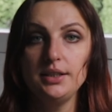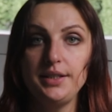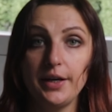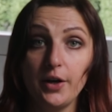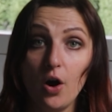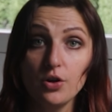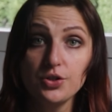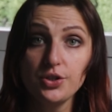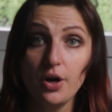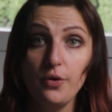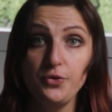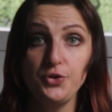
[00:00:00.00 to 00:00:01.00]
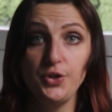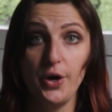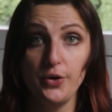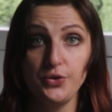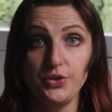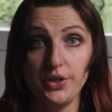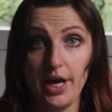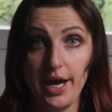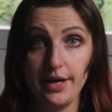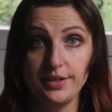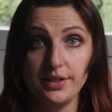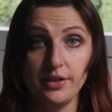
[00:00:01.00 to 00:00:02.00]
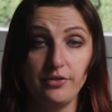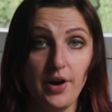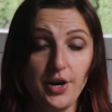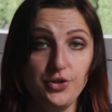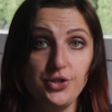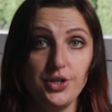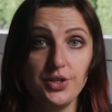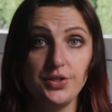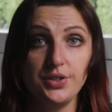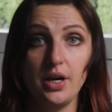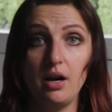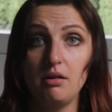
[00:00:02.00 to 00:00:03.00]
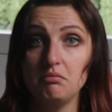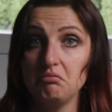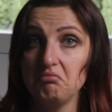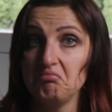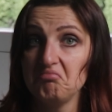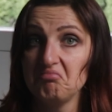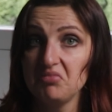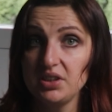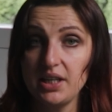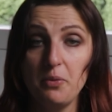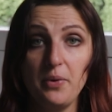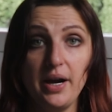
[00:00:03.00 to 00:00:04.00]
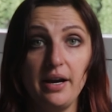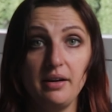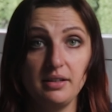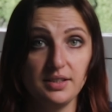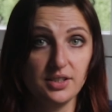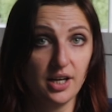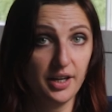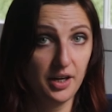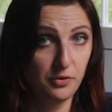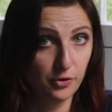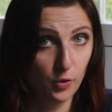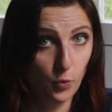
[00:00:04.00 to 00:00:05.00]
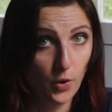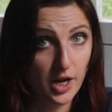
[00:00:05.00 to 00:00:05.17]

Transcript: The cost of those eggs ranges somewhere starting from